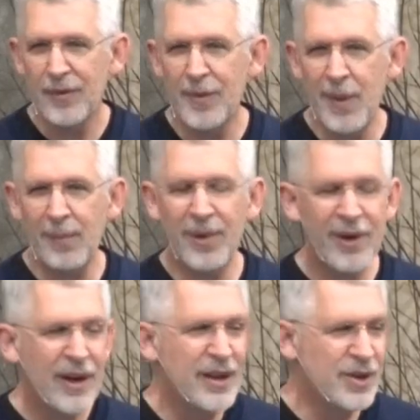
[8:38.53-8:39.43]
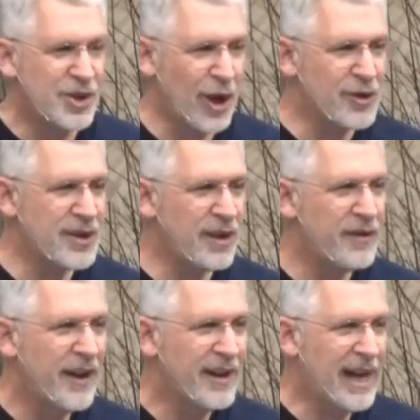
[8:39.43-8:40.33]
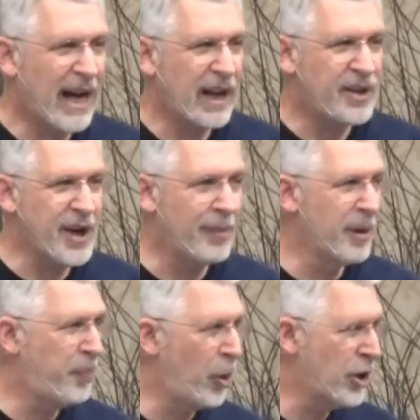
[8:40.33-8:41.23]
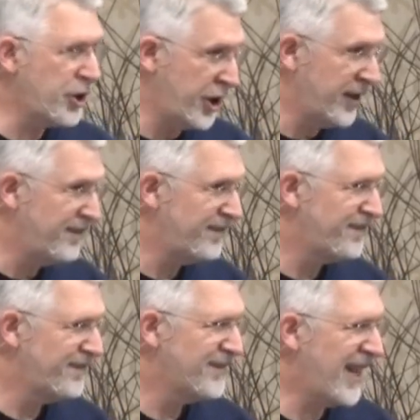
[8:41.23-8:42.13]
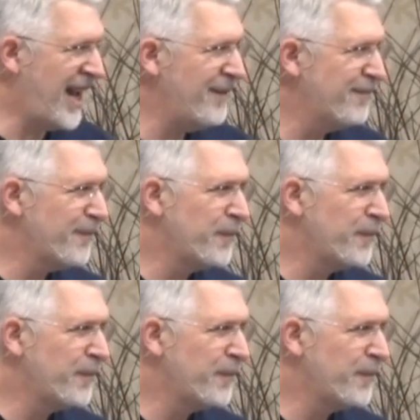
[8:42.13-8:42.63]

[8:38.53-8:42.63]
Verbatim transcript: Remember, Joseph got a double portion. Okay?